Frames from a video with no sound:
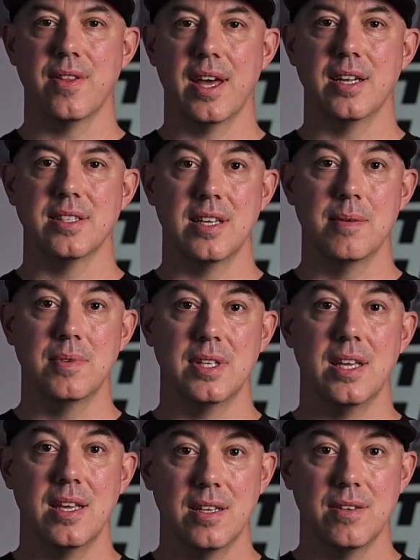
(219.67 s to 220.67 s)
that is
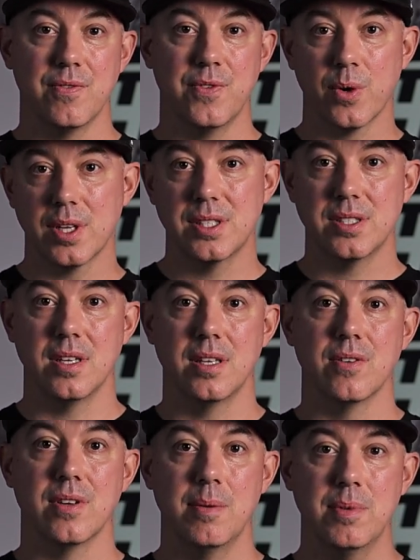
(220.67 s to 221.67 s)
in focus in
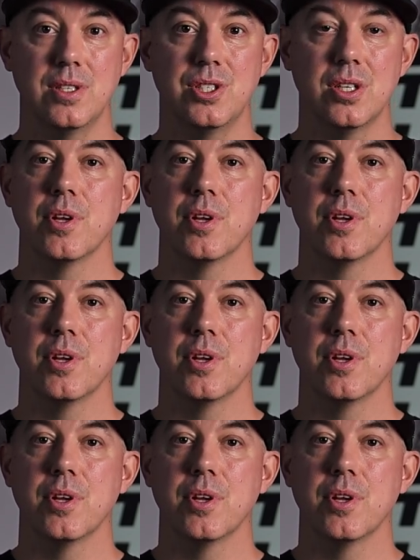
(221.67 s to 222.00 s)
your image,